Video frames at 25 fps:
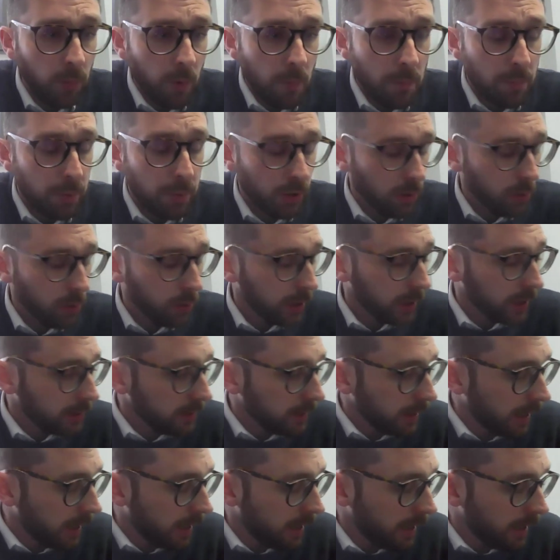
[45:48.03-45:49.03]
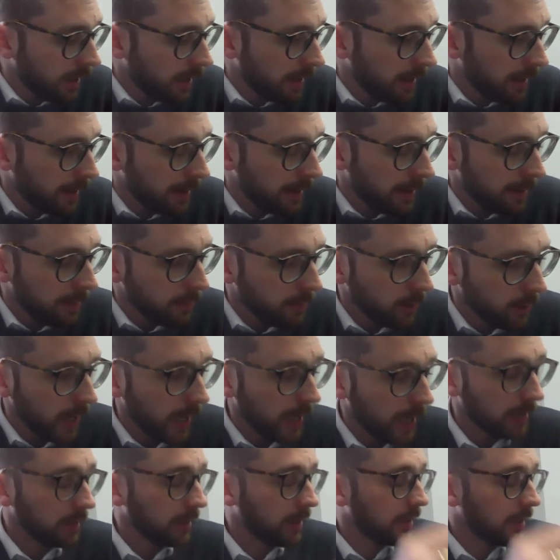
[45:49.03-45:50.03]
point with Bruna
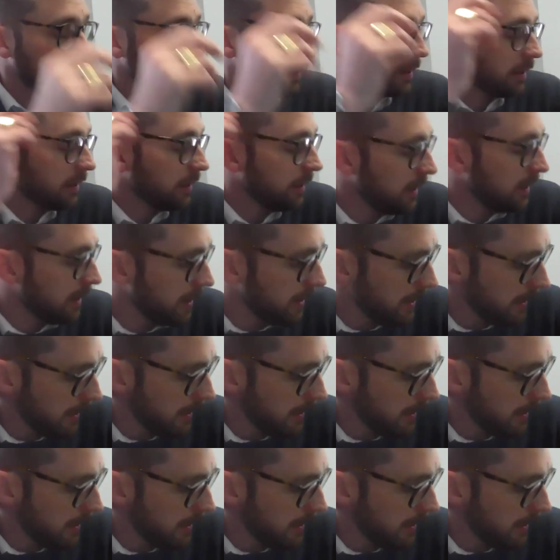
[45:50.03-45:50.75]
regarding your